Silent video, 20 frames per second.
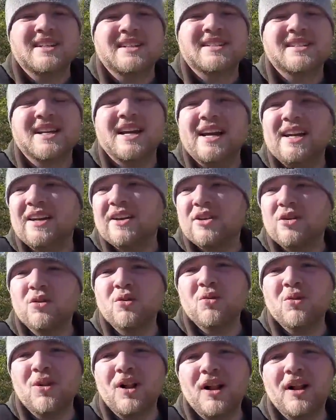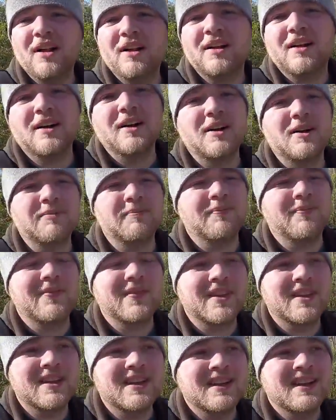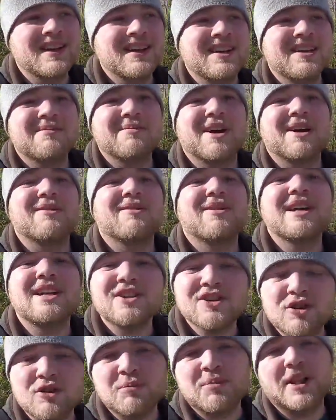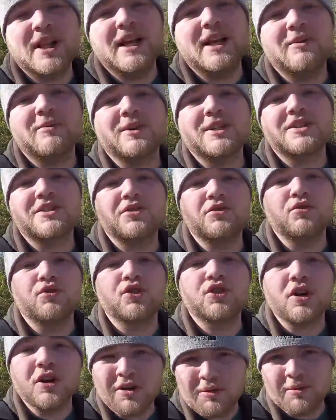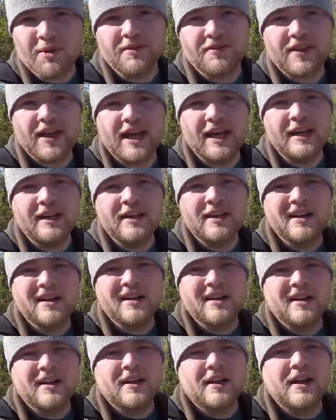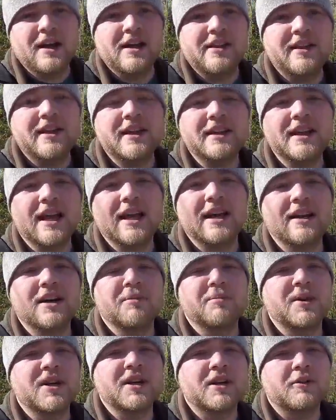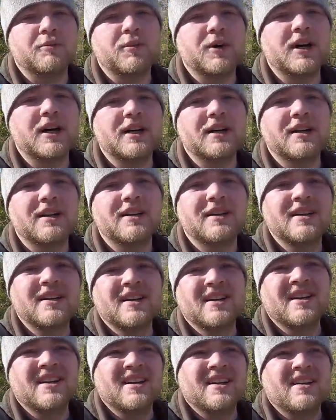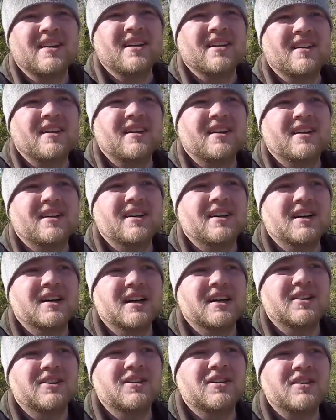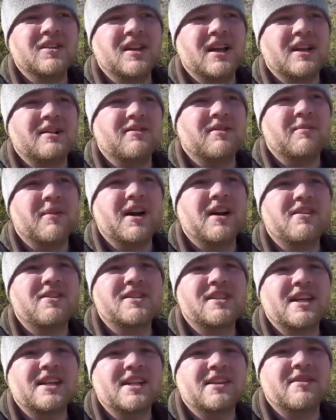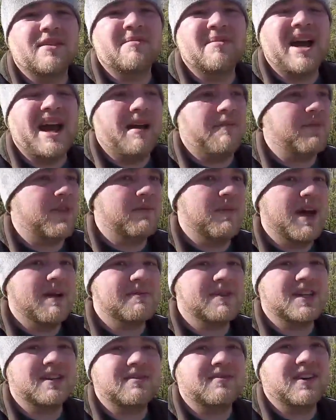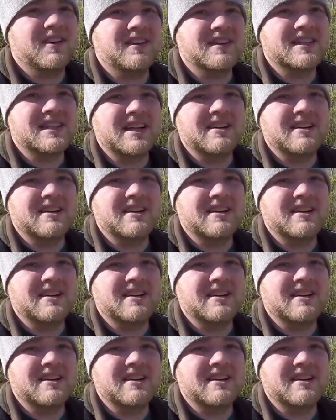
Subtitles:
It's kind of cool. My original plan was to start with that and then head up here, but it looked like, from my understanding of the maps I could find of this